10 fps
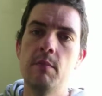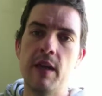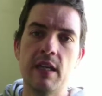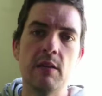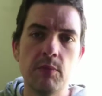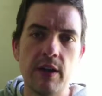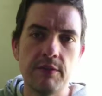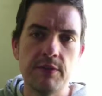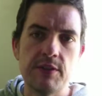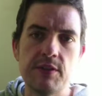making
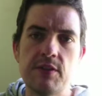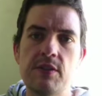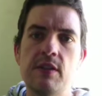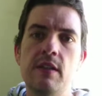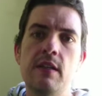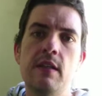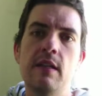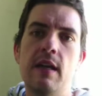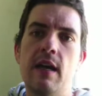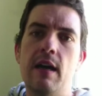breakfast,
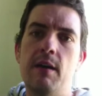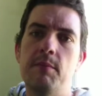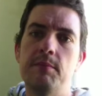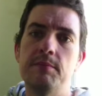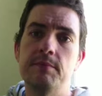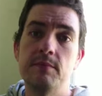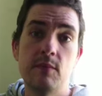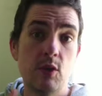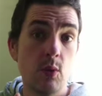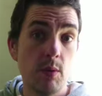doing
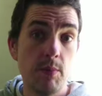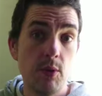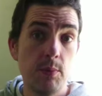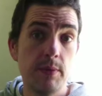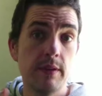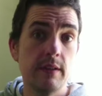a poop,